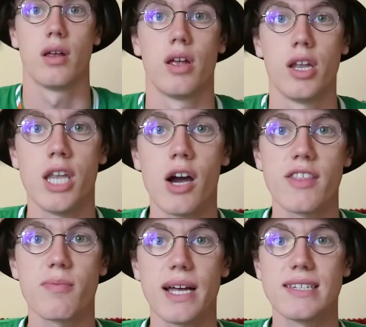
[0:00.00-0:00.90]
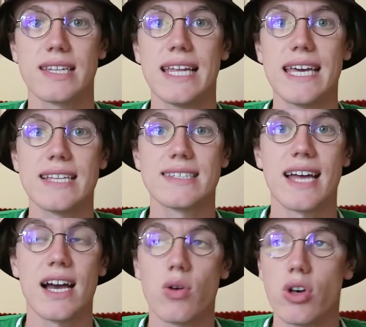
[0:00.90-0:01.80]
9th place Leeds
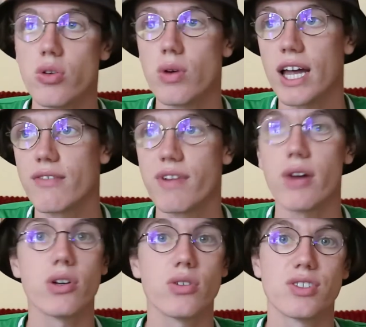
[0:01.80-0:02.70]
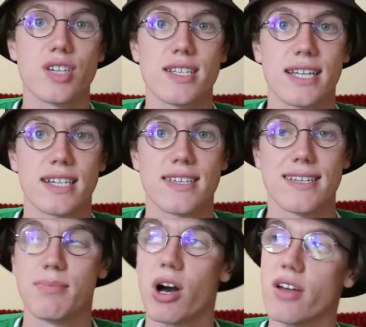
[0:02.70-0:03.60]
now, who had a very good season last
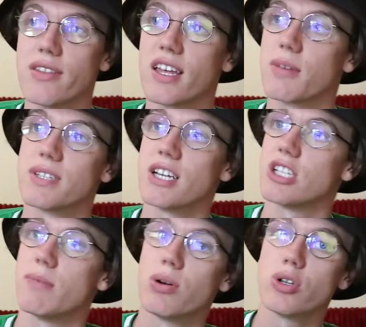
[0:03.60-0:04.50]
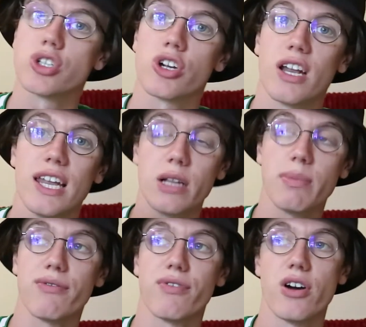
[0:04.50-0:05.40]
season, but I think they could potentially push on a little
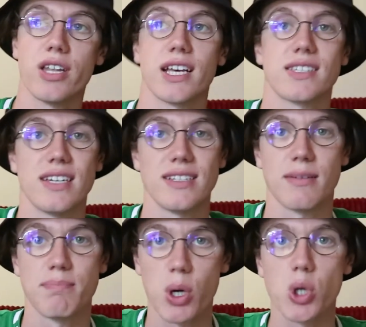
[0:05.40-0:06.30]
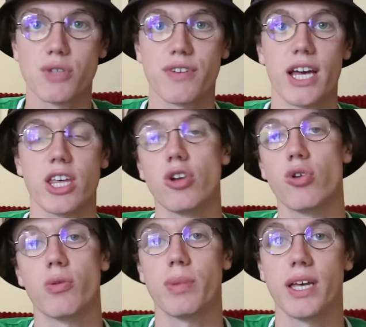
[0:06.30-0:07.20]
bit further next season and push for that
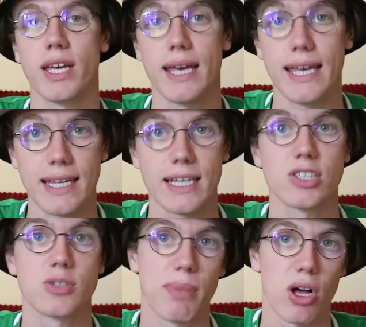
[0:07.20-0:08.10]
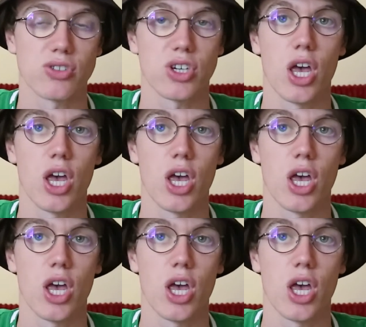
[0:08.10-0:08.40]
European spot.